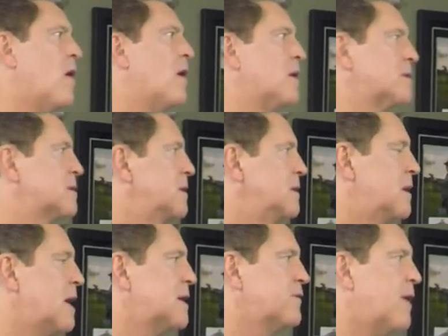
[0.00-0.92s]
loss these
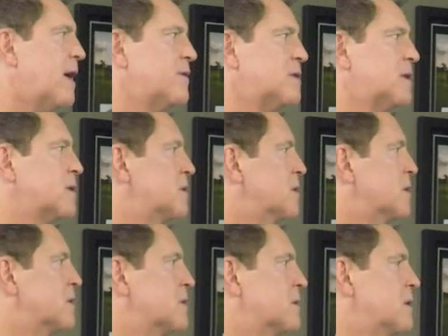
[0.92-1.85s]
last five or six
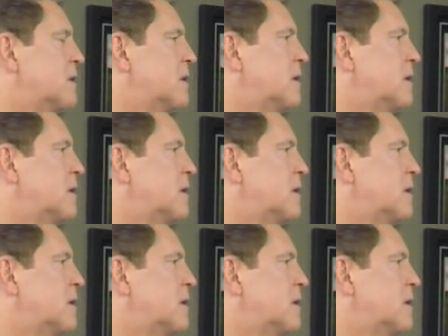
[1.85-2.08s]
years.